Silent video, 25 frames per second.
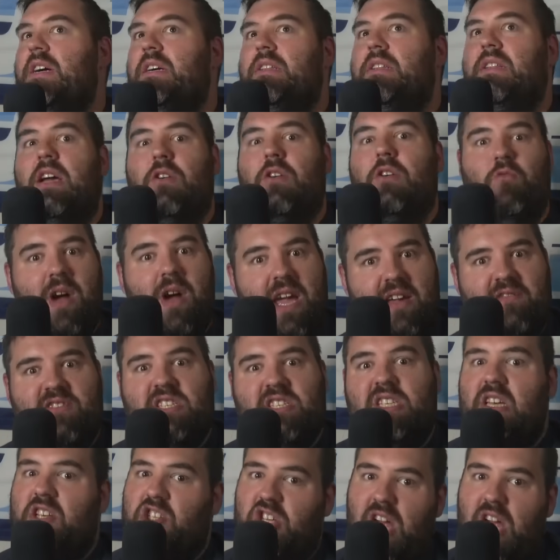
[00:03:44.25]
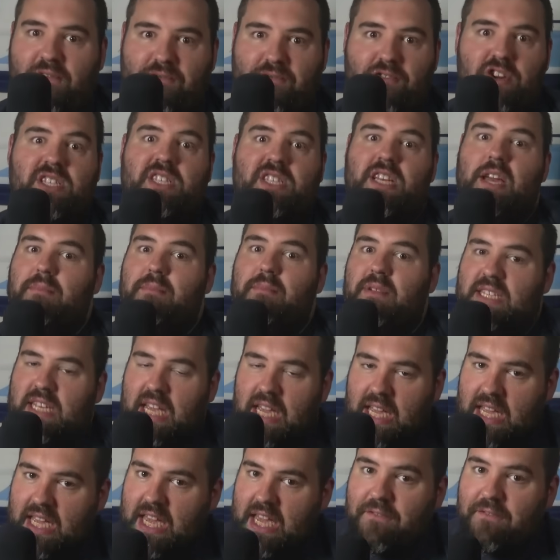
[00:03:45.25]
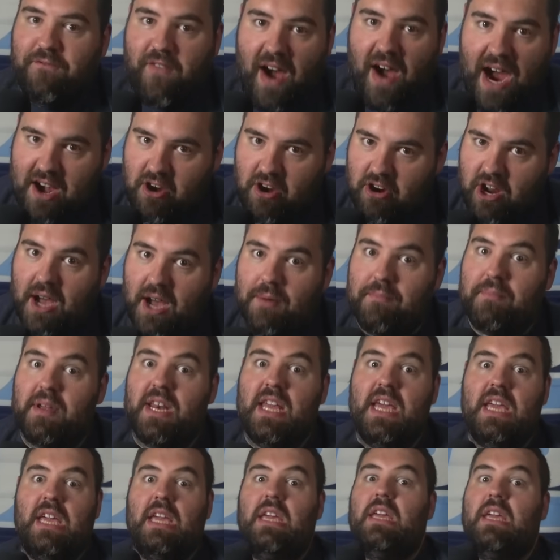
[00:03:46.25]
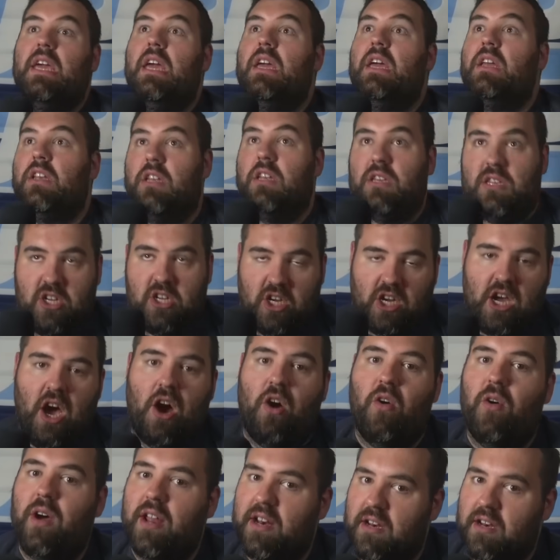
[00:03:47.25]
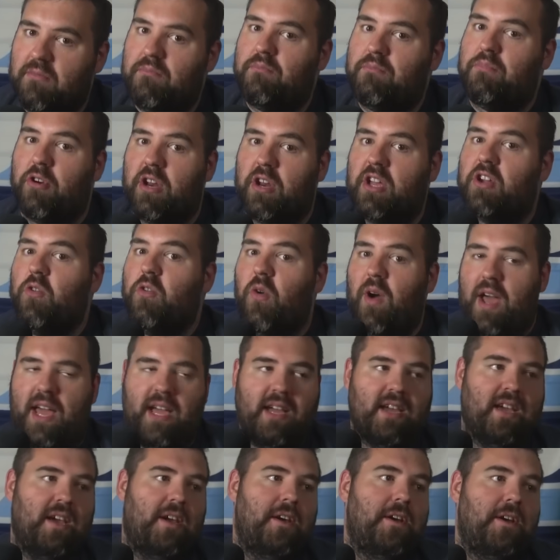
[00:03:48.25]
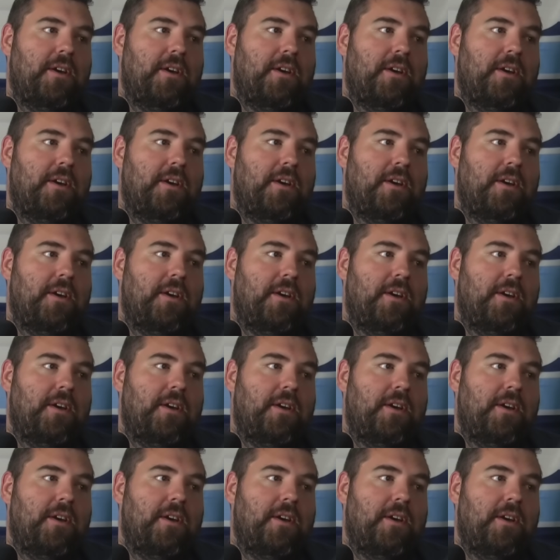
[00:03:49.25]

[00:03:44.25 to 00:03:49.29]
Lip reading: We've seen Jeffery Simmons, he can get fired up and he can get to going pretty quick.